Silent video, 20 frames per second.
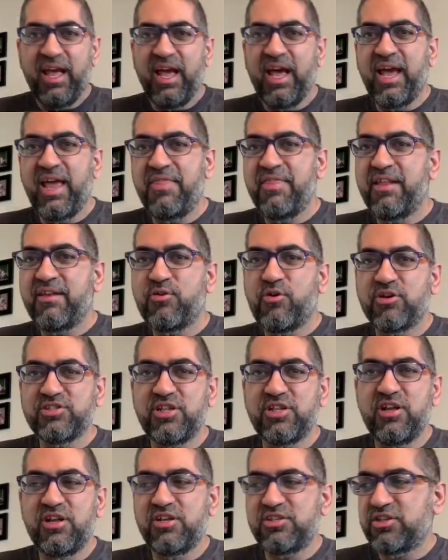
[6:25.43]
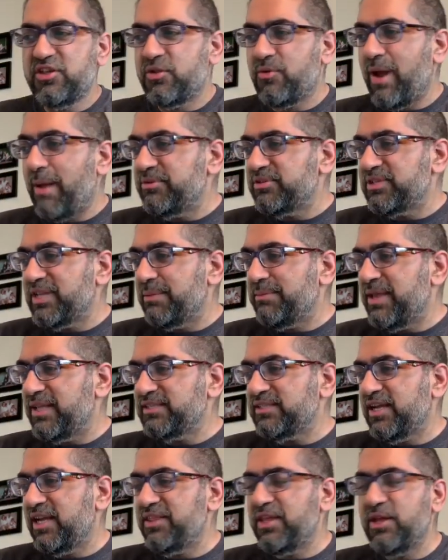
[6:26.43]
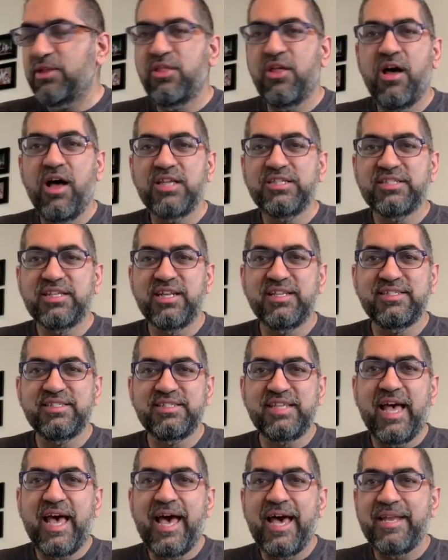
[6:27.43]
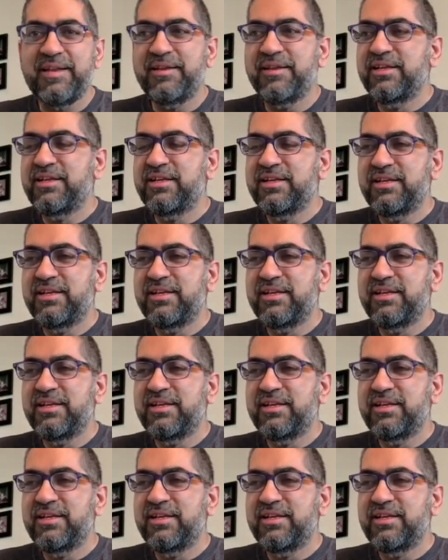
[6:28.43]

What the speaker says: And then, of course, I saw the Raptors game last night. They lost, kind of sad.